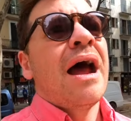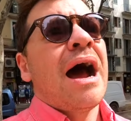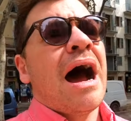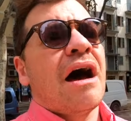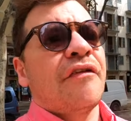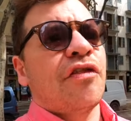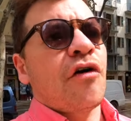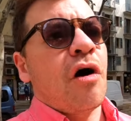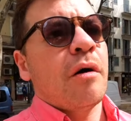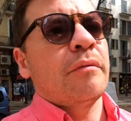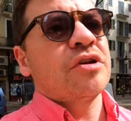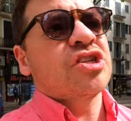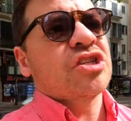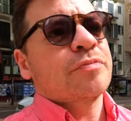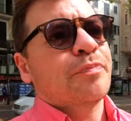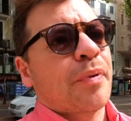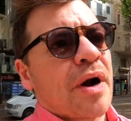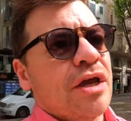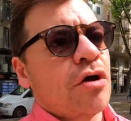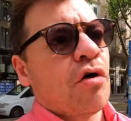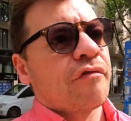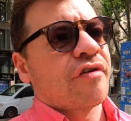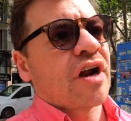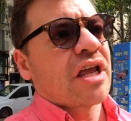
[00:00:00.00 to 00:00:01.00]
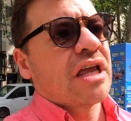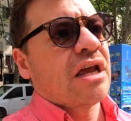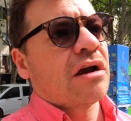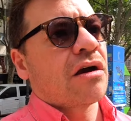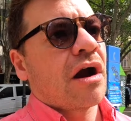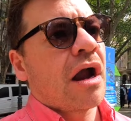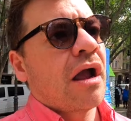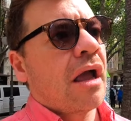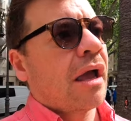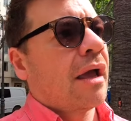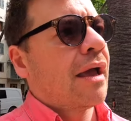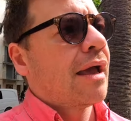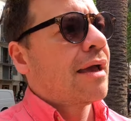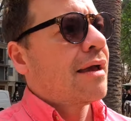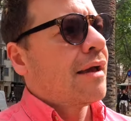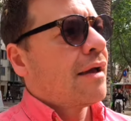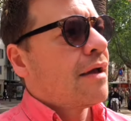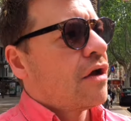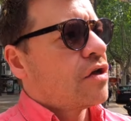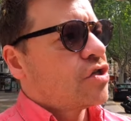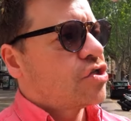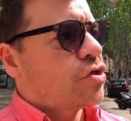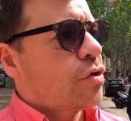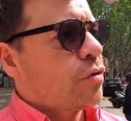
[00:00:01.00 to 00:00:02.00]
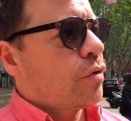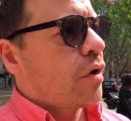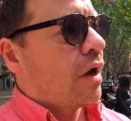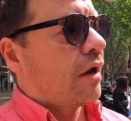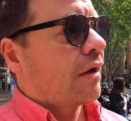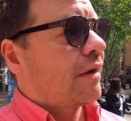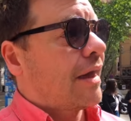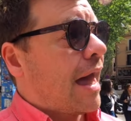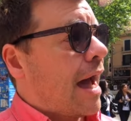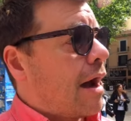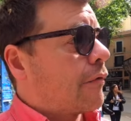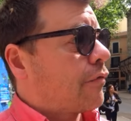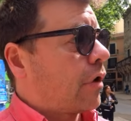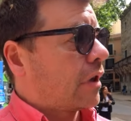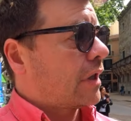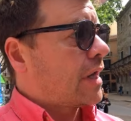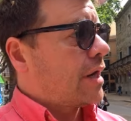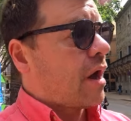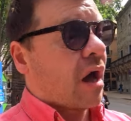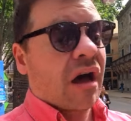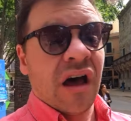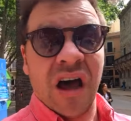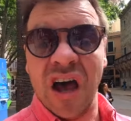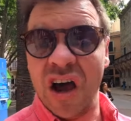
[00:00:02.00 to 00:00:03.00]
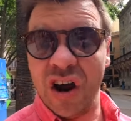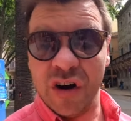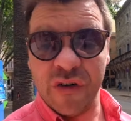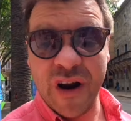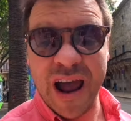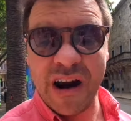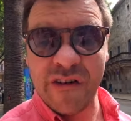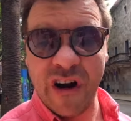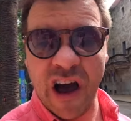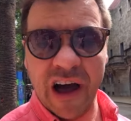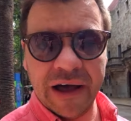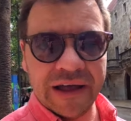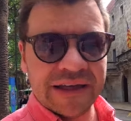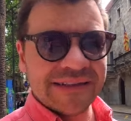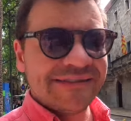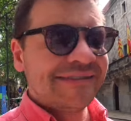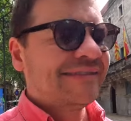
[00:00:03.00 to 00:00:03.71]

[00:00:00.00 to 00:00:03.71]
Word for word: I thought I would just bring you over here to Carolina Herrera